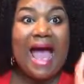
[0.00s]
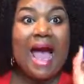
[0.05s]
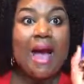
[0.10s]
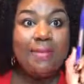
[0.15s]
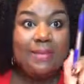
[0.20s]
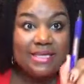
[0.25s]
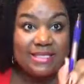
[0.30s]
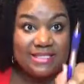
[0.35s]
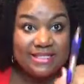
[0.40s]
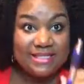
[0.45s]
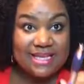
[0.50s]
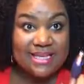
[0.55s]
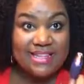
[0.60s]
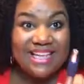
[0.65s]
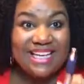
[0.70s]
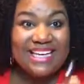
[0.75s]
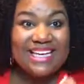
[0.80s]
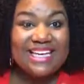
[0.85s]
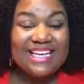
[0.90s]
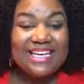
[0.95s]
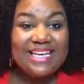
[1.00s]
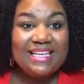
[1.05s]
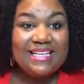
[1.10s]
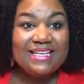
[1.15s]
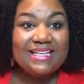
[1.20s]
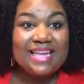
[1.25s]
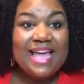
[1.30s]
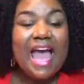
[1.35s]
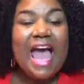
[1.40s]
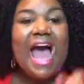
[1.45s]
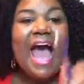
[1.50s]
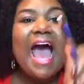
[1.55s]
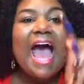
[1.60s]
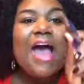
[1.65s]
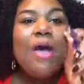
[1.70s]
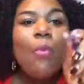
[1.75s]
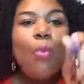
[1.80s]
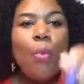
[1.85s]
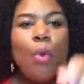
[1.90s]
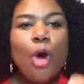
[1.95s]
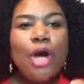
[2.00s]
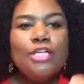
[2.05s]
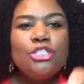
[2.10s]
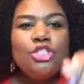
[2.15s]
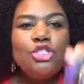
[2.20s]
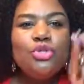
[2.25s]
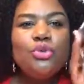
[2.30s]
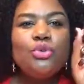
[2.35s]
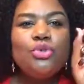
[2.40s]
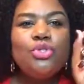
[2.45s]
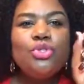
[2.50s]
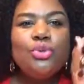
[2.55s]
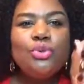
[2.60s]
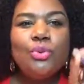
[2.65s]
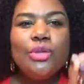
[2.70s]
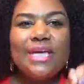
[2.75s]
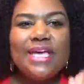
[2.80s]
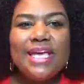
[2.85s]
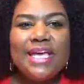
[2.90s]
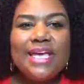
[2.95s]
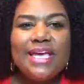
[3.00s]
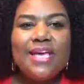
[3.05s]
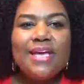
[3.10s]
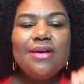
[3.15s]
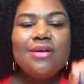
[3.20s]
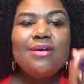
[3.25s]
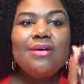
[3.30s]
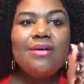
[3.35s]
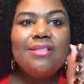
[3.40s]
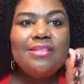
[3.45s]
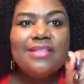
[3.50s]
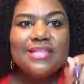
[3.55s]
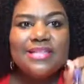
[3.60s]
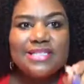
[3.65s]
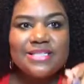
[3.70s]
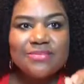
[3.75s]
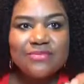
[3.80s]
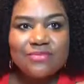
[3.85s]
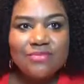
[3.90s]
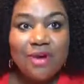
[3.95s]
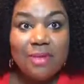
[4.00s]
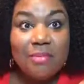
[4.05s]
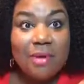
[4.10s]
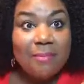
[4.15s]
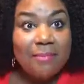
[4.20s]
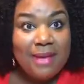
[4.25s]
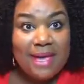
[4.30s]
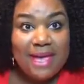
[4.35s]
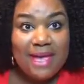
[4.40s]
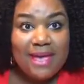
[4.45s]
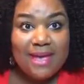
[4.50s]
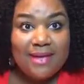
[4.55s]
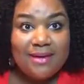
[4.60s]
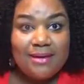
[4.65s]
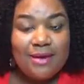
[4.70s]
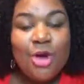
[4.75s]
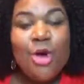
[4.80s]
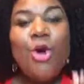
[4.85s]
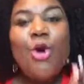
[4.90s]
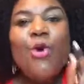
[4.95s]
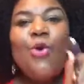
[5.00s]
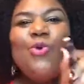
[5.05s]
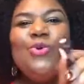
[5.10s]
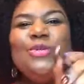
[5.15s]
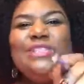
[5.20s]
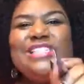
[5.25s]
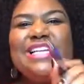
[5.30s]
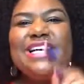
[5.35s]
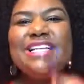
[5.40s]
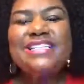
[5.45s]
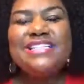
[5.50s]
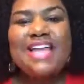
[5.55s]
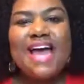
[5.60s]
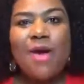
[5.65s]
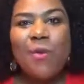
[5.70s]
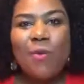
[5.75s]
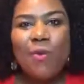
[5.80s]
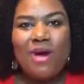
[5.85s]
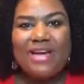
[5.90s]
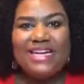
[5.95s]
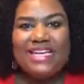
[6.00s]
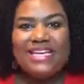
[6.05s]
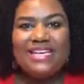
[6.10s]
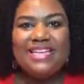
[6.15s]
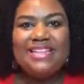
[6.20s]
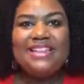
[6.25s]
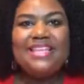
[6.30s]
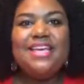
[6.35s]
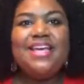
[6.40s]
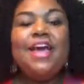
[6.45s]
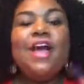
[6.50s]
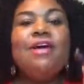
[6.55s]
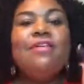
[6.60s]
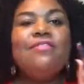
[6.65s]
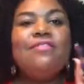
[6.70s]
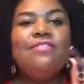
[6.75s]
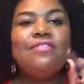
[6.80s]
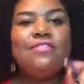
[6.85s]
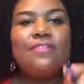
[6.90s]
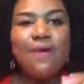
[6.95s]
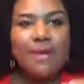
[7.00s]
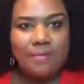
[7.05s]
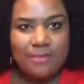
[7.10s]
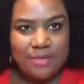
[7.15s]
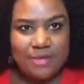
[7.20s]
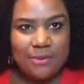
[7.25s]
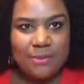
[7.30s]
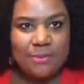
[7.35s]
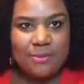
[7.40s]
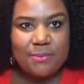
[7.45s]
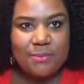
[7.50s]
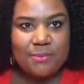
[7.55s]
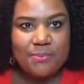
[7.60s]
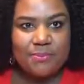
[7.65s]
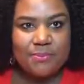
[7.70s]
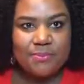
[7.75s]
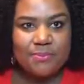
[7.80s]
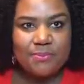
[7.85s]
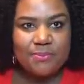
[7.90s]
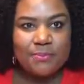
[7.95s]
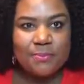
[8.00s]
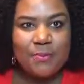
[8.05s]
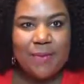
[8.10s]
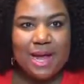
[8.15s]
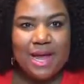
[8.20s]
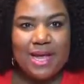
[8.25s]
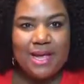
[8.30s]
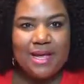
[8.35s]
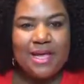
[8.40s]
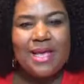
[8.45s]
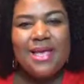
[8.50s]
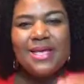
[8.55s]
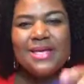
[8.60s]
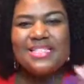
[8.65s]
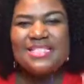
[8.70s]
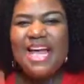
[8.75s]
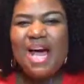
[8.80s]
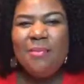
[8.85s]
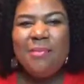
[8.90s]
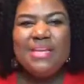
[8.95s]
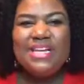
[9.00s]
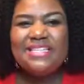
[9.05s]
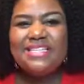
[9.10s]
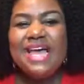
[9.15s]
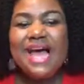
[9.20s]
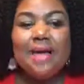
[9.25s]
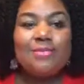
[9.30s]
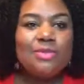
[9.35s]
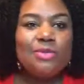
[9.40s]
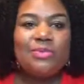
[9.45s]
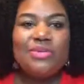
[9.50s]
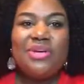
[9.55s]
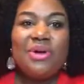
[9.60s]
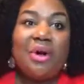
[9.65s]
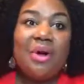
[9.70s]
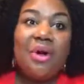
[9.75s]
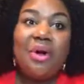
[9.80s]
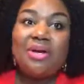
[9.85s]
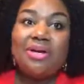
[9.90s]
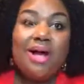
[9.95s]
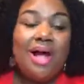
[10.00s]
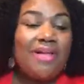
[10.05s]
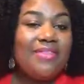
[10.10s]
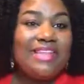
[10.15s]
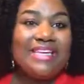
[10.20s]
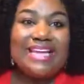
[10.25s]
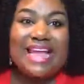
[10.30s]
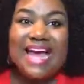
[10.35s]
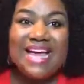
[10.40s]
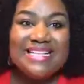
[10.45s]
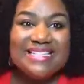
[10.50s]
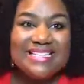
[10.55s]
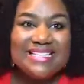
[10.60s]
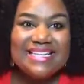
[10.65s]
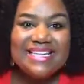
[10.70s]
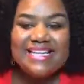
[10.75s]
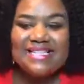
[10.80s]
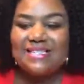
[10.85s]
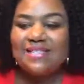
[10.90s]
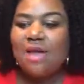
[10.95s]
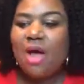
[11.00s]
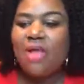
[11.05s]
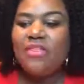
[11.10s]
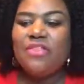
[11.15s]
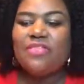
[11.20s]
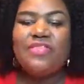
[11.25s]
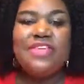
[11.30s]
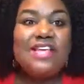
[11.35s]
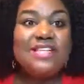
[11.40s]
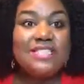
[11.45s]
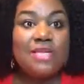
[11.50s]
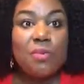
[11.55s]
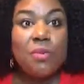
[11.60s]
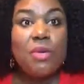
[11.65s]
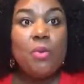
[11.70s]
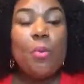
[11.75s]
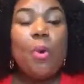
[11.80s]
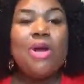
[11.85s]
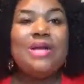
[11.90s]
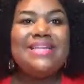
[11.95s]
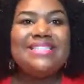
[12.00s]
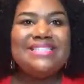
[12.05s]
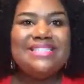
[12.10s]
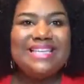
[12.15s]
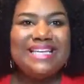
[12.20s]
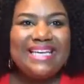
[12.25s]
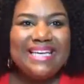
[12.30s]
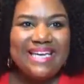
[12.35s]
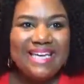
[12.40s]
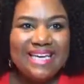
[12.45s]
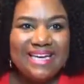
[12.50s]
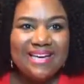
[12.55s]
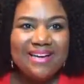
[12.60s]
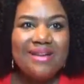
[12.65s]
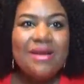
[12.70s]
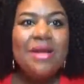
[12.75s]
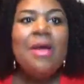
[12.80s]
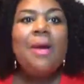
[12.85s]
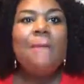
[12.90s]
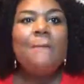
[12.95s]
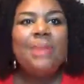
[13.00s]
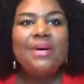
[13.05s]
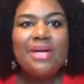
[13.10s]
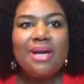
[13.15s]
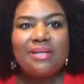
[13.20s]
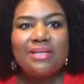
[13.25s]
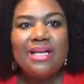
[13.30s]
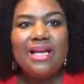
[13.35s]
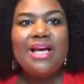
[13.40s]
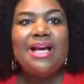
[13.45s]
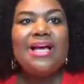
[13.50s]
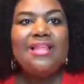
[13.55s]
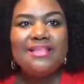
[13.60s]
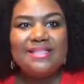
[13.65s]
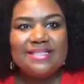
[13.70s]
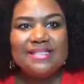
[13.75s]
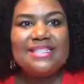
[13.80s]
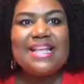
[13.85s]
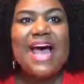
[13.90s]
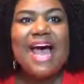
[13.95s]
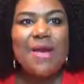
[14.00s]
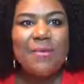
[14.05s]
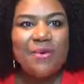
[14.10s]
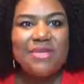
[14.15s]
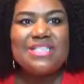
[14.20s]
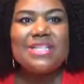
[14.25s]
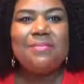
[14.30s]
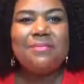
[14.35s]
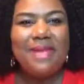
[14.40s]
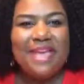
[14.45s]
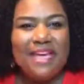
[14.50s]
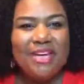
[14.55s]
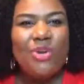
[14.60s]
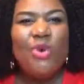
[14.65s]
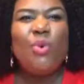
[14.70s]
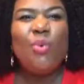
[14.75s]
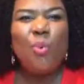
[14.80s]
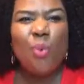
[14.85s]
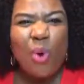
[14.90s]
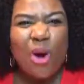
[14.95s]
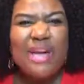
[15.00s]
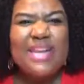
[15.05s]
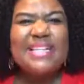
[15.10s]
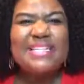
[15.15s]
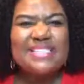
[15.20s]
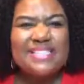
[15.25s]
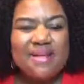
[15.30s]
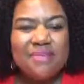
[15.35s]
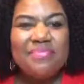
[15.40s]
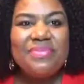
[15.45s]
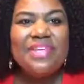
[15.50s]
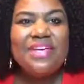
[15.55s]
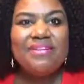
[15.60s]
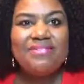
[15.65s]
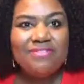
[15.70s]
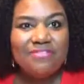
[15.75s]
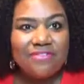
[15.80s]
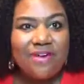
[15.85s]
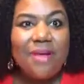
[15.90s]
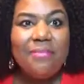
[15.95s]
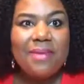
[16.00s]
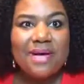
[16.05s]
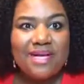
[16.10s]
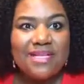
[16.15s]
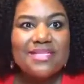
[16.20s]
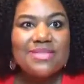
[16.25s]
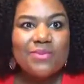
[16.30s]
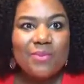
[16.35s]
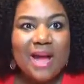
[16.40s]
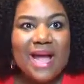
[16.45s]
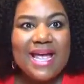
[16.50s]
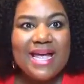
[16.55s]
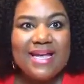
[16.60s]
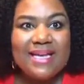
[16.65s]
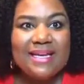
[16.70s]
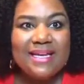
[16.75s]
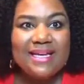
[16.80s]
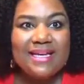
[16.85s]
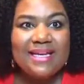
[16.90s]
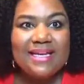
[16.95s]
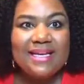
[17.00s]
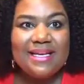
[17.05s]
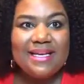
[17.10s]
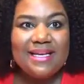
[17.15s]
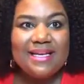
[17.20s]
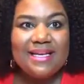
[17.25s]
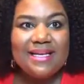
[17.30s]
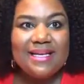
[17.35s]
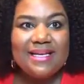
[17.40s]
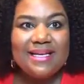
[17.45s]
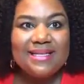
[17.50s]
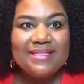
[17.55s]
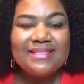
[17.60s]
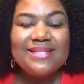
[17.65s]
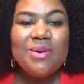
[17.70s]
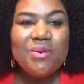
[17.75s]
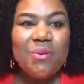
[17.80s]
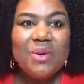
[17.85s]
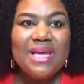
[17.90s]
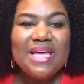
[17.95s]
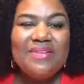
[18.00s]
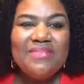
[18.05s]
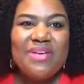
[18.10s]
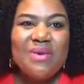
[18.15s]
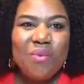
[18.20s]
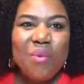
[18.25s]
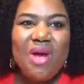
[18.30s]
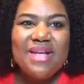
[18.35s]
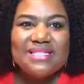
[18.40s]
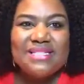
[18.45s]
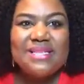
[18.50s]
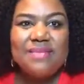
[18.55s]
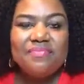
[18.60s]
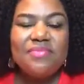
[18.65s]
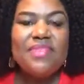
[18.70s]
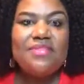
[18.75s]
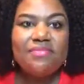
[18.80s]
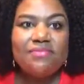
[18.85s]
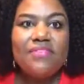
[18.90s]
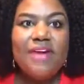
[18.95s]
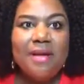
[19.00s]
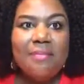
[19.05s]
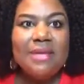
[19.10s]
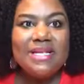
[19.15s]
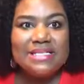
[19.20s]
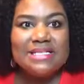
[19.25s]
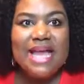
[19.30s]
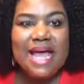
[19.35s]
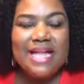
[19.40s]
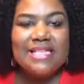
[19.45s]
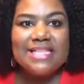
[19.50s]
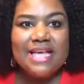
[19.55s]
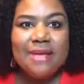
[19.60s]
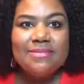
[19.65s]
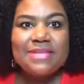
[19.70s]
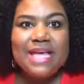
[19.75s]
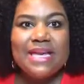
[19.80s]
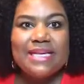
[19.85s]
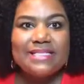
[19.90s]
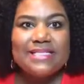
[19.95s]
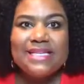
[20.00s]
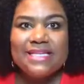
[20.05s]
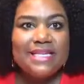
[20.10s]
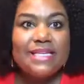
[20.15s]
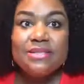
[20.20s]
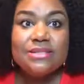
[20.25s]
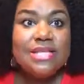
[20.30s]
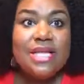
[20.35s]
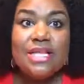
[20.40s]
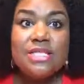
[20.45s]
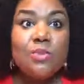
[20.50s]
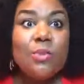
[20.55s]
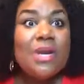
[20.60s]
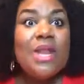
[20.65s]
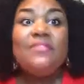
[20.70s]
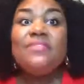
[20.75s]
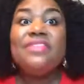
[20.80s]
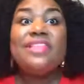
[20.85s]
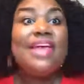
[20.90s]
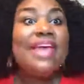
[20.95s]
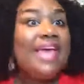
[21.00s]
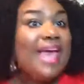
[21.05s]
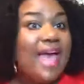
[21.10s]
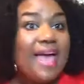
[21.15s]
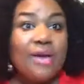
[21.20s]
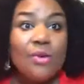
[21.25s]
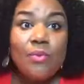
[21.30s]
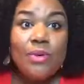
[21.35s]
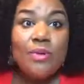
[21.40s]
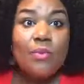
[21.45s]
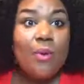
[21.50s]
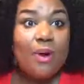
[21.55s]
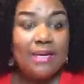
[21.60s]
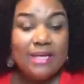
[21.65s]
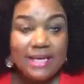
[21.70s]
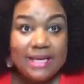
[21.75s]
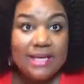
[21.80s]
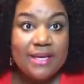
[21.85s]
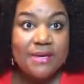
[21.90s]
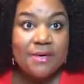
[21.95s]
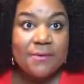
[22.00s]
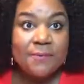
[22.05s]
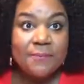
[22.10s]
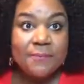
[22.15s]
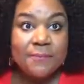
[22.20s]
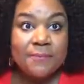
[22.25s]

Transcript: I'm going to say that again. I want you to hear this from a man who does not want anything from you, right? Because how many times have we heard all the niceties and all the things that we wanted to hear, but on the other side was a man who wanted something from us, right? So if he wants something from us, 9 times out of 10, he'll tell us whatever the heck we want to hear,